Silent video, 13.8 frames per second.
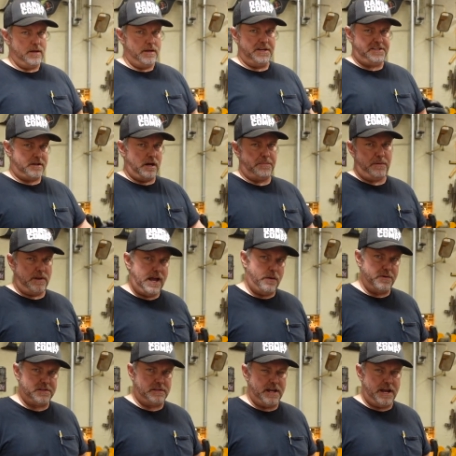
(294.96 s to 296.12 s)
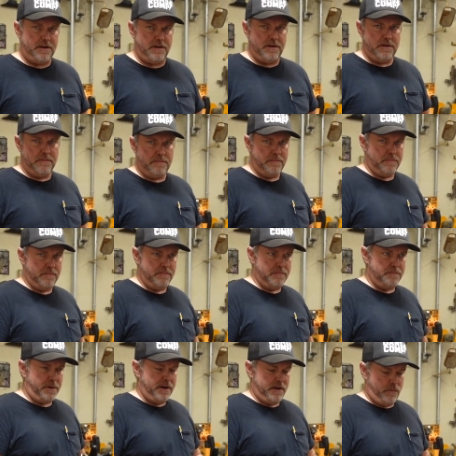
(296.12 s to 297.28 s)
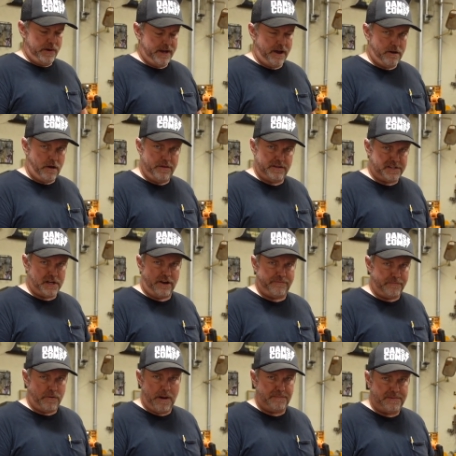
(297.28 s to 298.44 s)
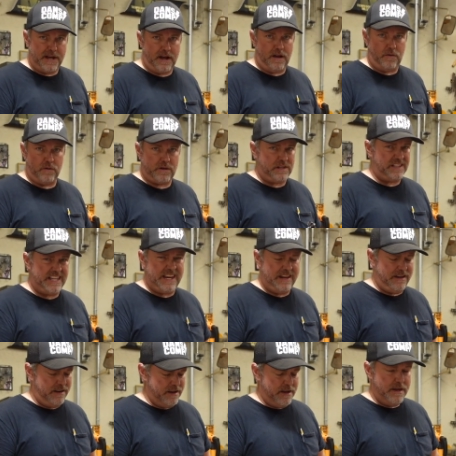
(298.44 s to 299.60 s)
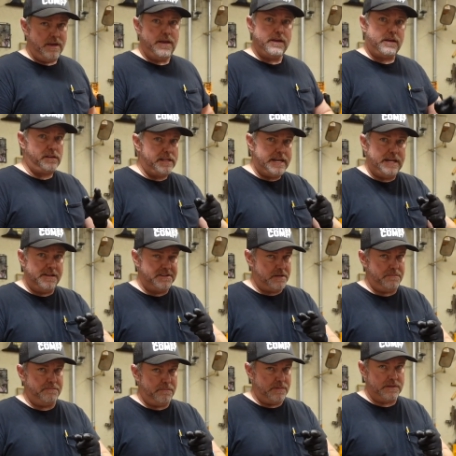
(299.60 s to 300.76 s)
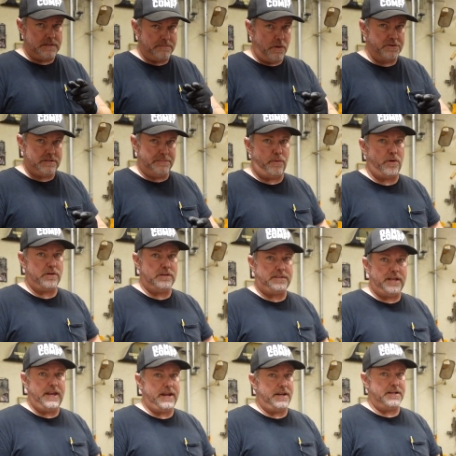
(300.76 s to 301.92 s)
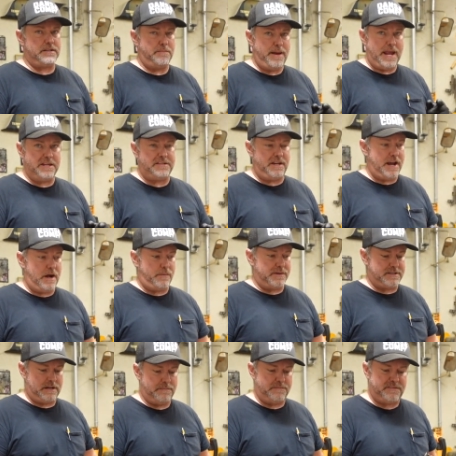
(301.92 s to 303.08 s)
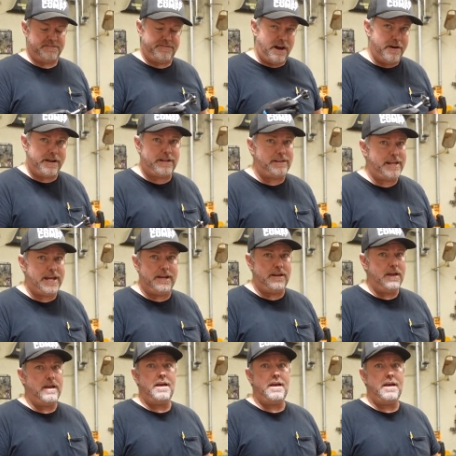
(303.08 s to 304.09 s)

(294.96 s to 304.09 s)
It's a couple hours later, but we got all this stuff prepped out, clean. Clean is the, is the most important thing, and it's amazing how when something's very clean,